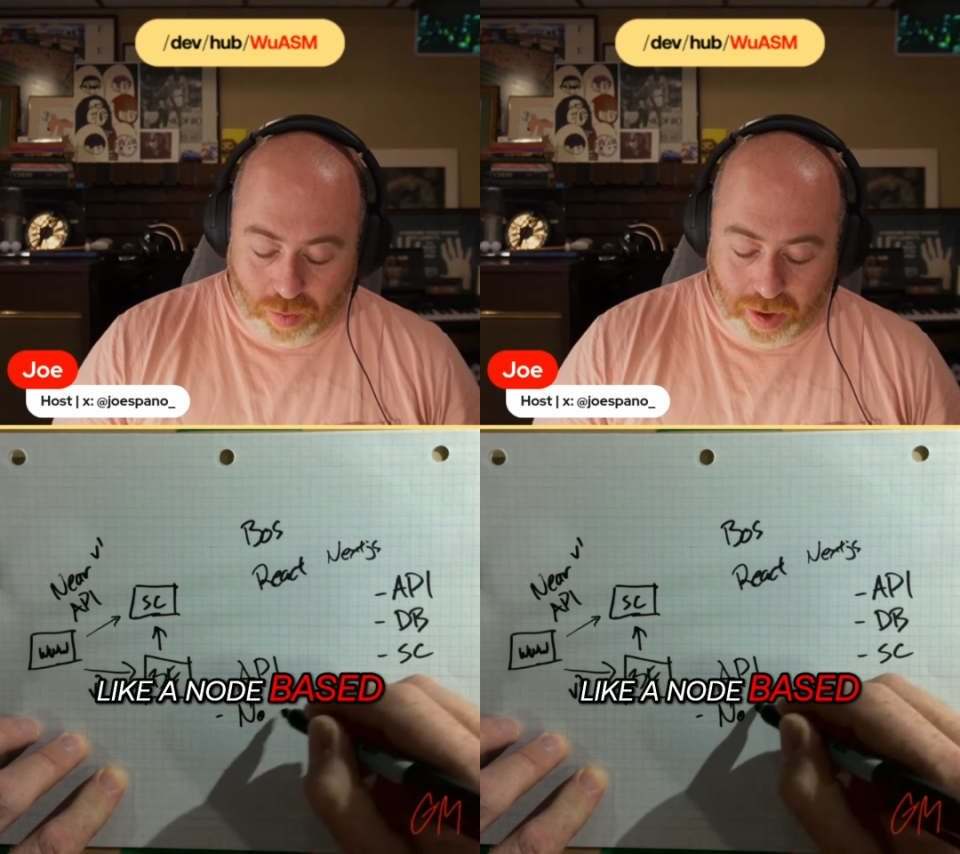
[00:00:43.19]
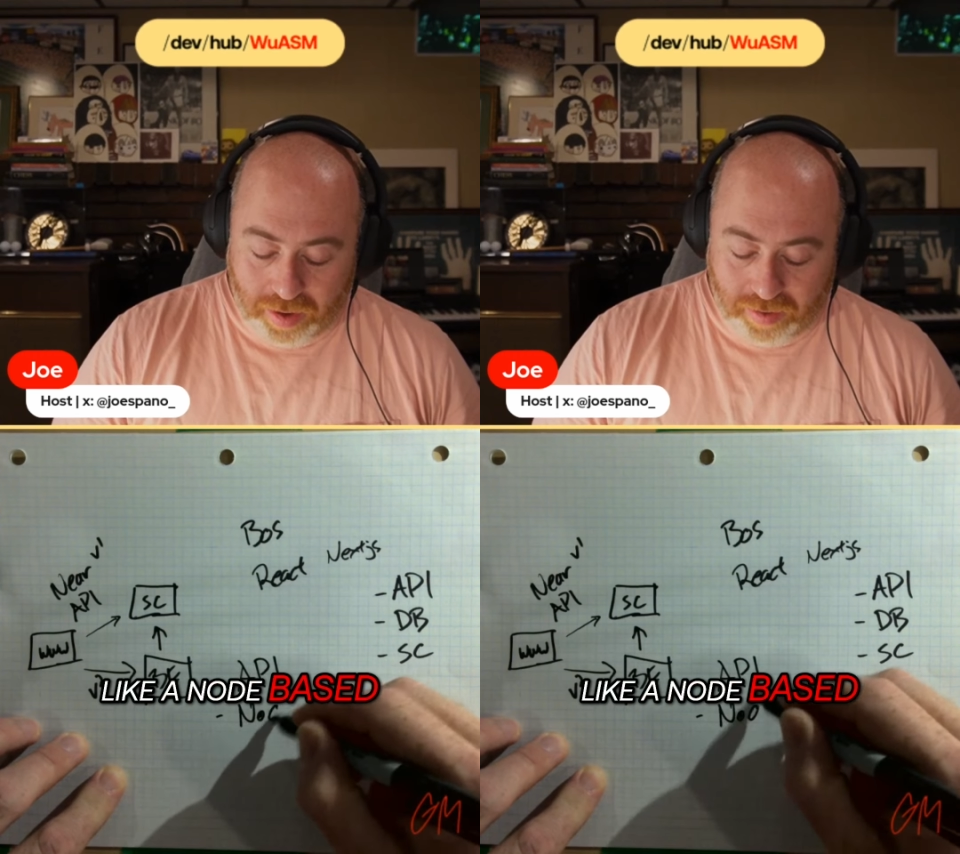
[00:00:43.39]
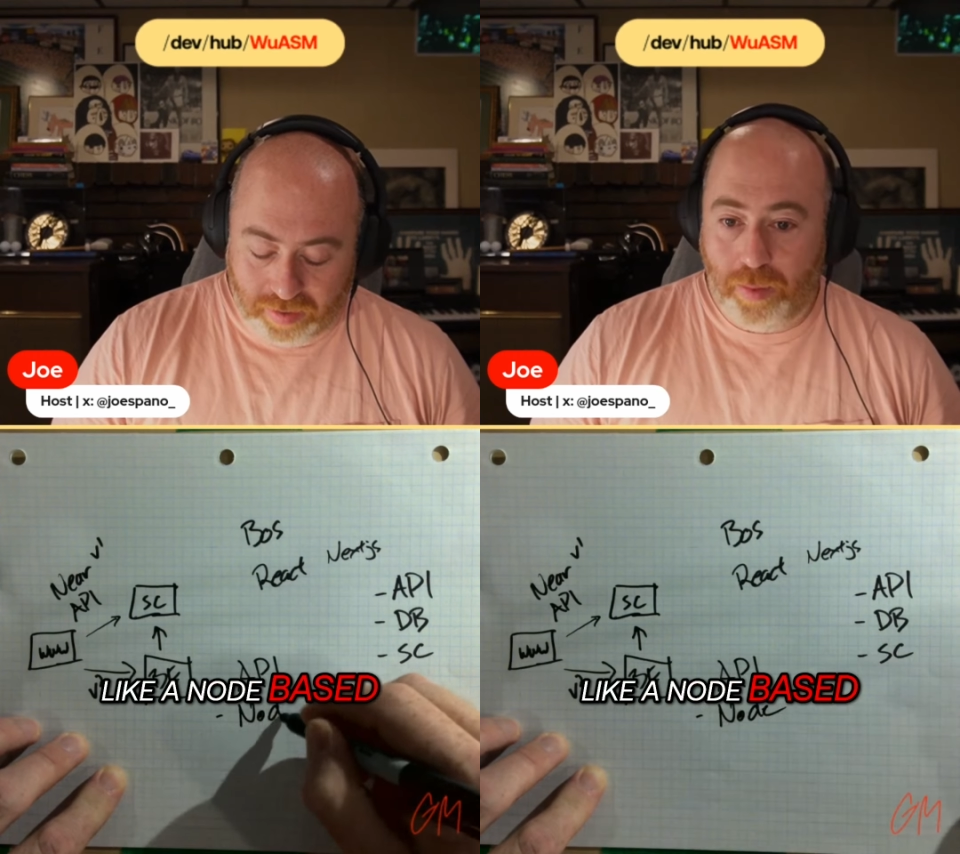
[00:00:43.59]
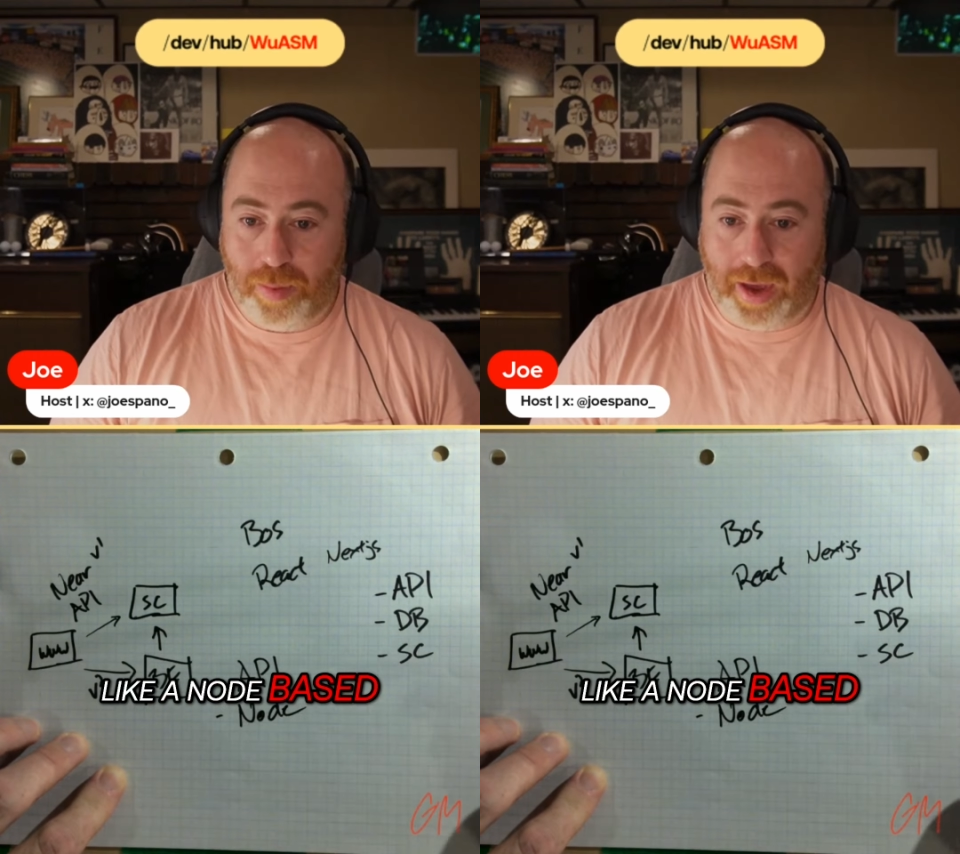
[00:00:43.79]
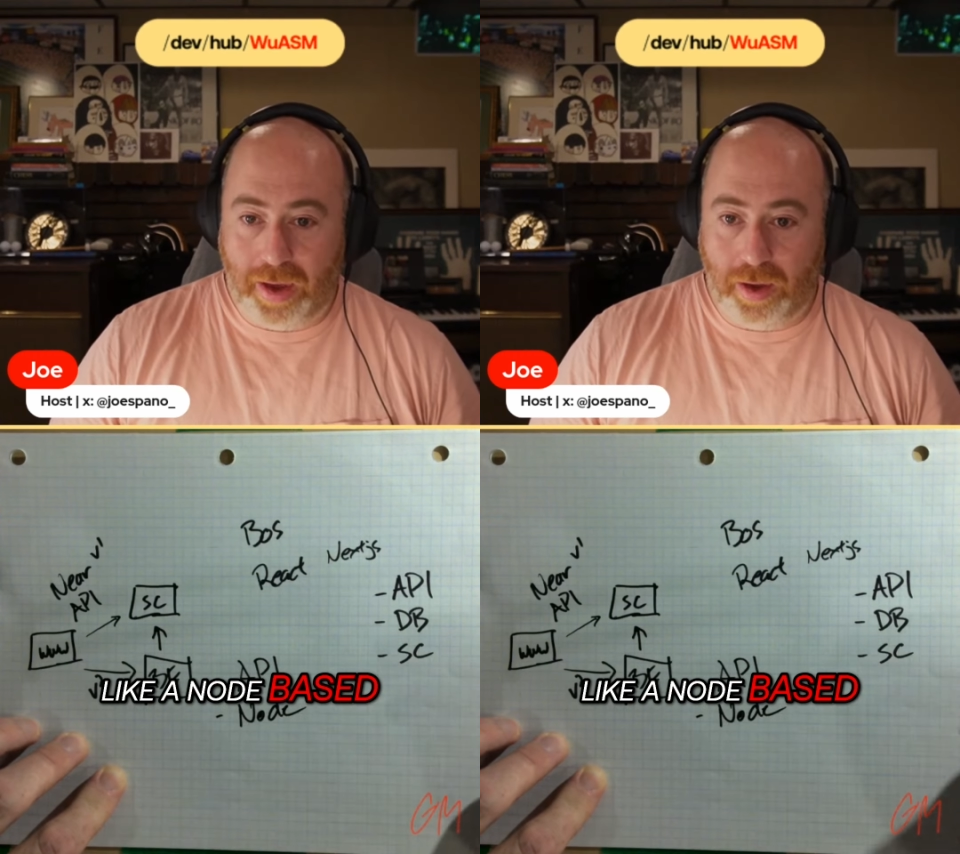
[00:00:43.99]
based
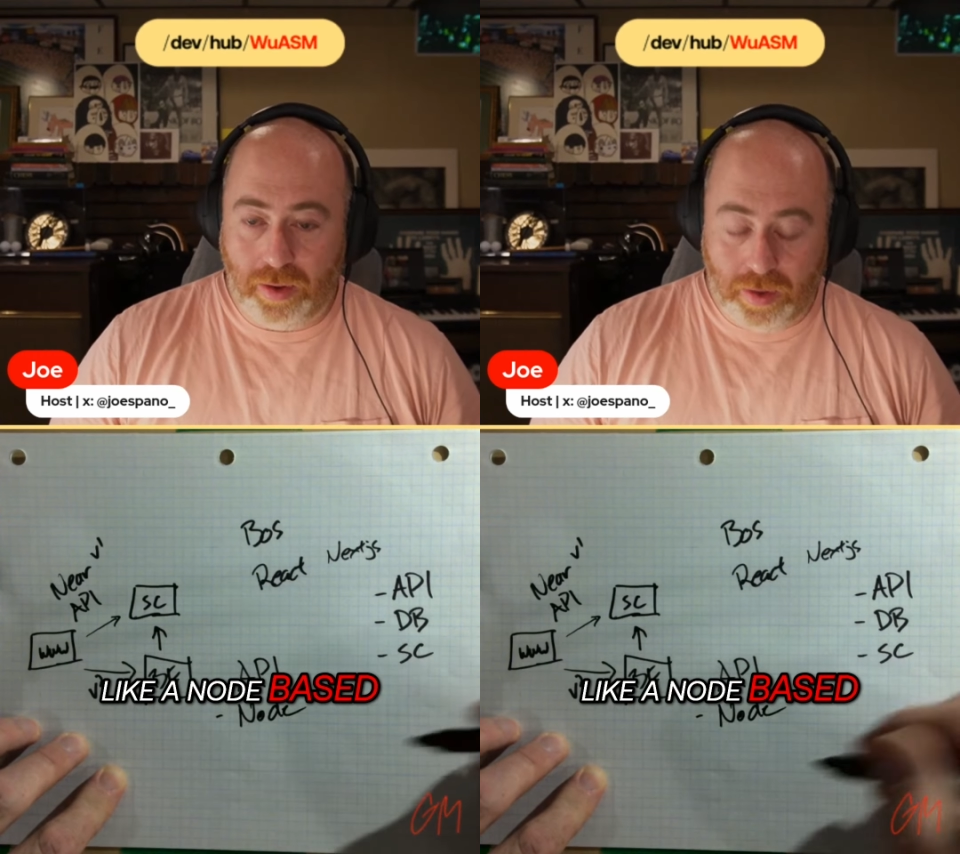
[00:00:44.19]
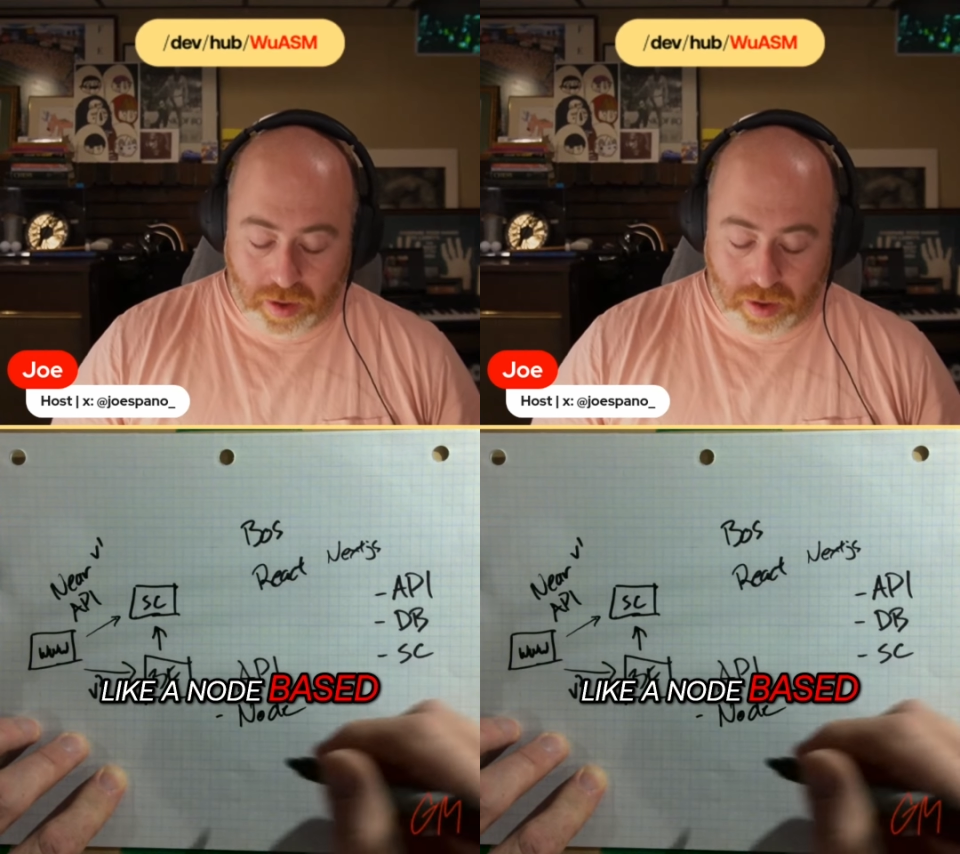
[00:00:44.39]
backend,